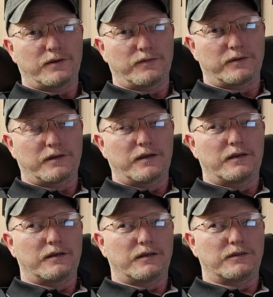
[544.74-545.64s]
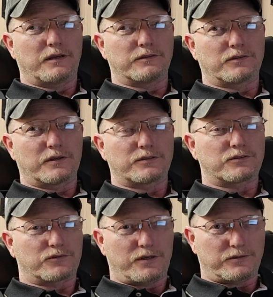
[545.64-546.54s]
of it. It's less
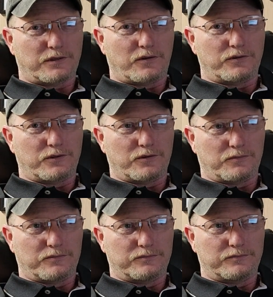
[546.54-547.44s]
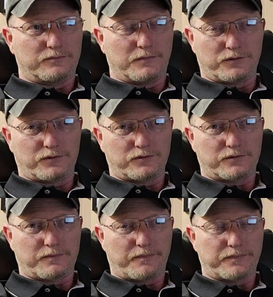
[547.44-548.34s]
stress on your
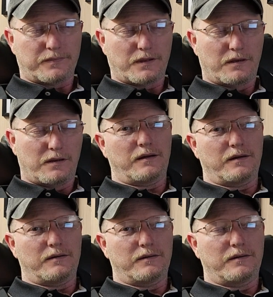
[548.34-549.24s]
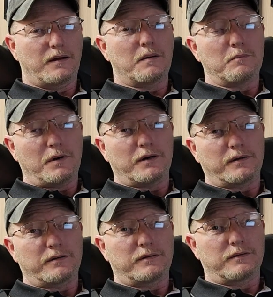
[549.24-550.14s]
muscles.
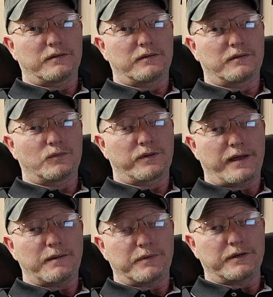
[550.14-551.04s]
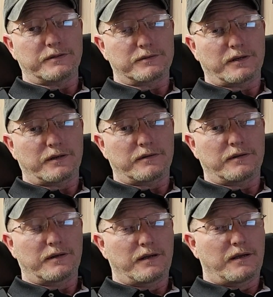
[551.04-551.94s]
But with that being
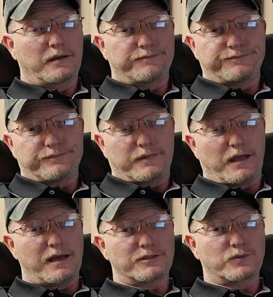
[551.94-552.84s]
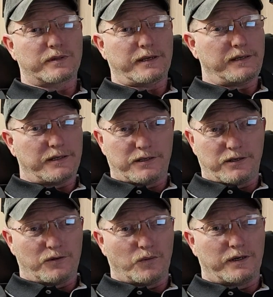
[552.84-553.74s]
said, as with any
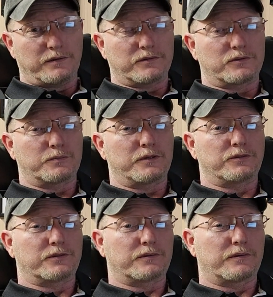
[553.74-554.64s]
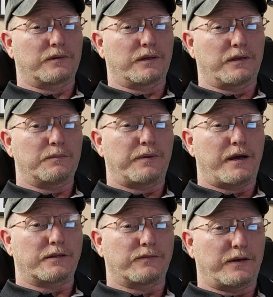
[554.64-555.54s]
cue weight distribution, the
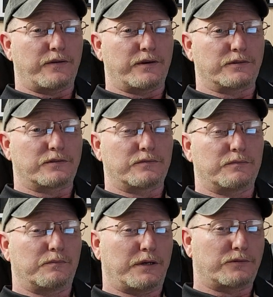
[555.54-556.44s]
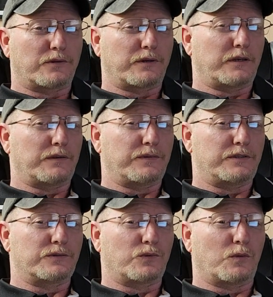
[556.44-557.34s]
impact varies based on
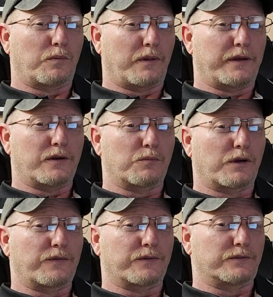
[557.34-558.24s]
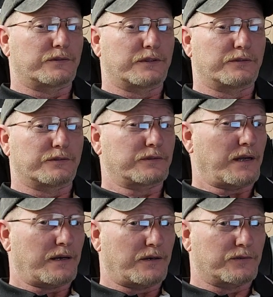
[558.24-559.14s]
individual player preferences and
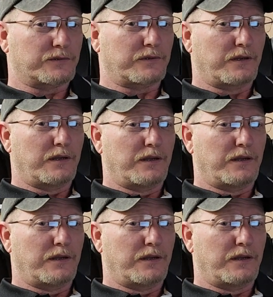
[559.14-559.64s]
styles.